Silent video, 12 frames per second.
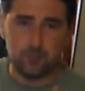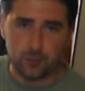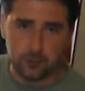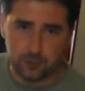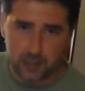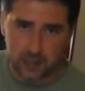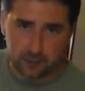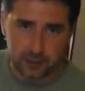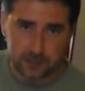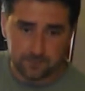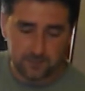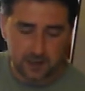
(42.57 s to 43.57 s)
brew
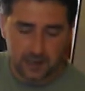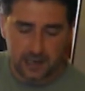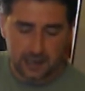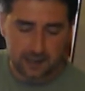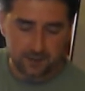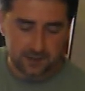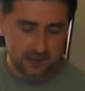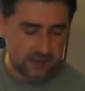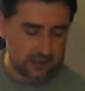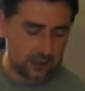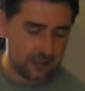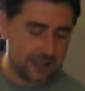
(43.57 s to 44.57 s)
diary. This
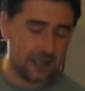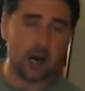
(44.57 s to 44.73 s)
is going to take